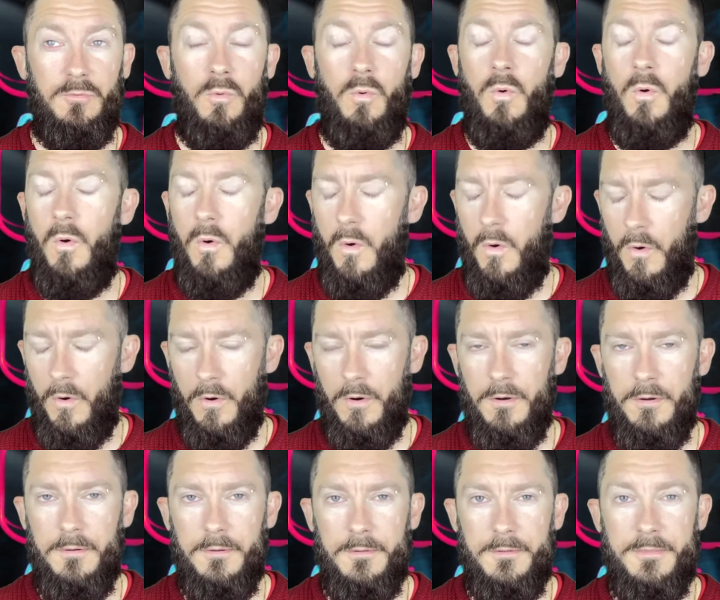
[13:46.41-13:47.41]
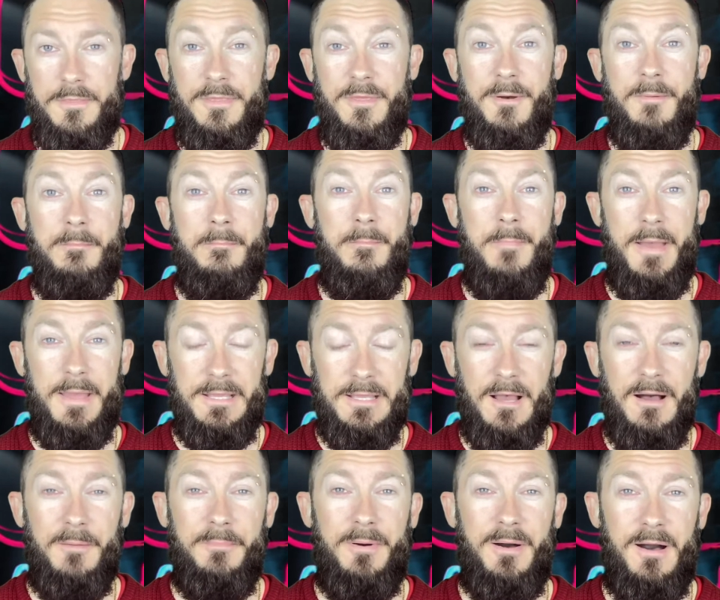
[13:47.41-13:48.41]
or the
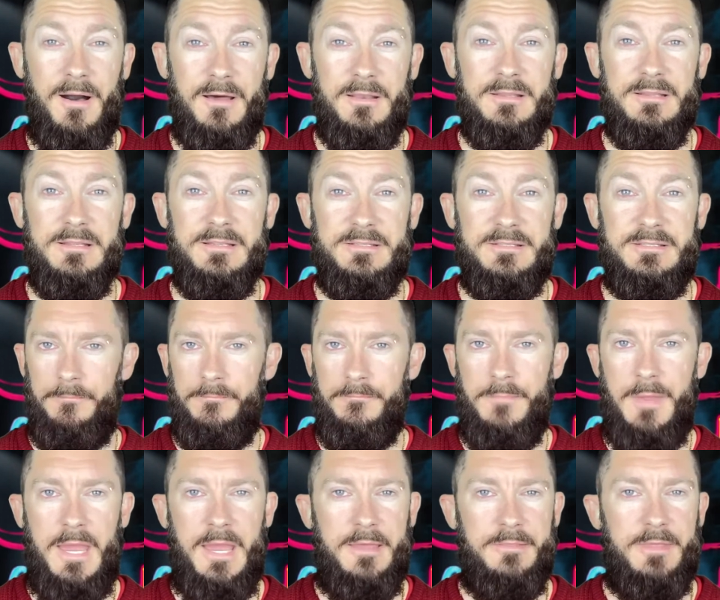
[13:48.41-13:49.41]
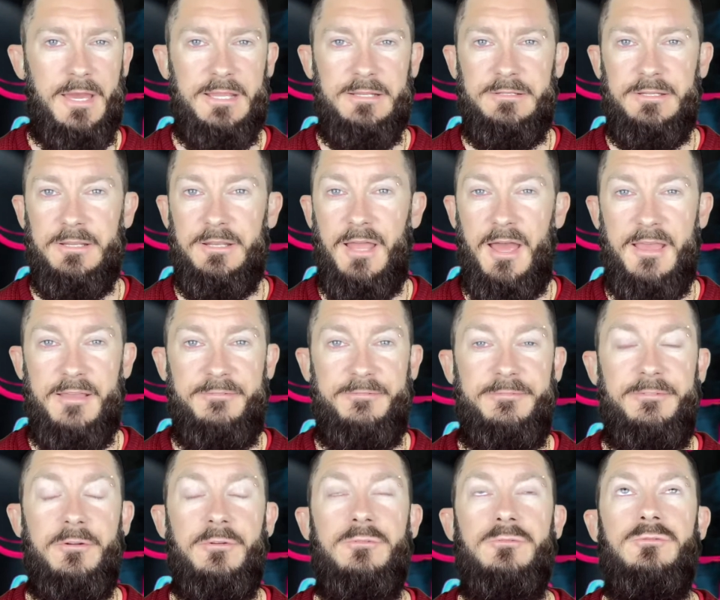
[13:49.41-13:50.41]
makeup artist, man, they did a
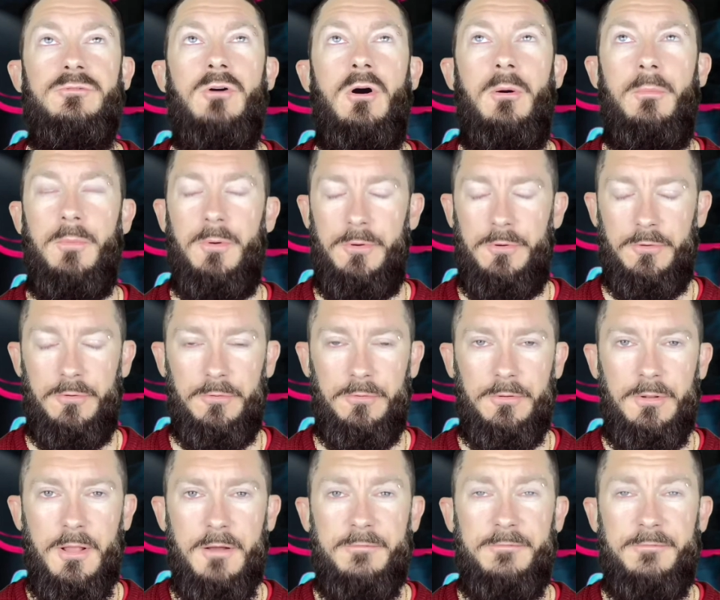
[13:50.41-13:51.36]
phenomenal